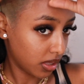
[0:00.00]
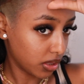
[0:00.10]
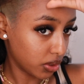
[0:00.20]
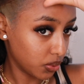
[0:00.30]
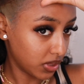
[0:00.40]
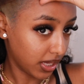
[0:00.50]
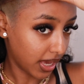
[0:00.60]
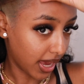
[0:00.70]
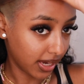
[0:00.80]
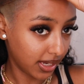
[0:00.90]
losing
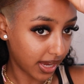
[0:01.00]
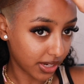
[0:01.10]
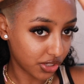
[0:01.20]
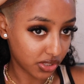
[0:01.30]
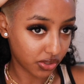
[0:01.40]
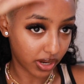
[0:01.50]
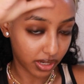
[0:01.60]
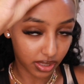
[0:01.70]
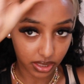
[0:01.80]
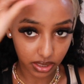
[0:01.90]
any edges or anything.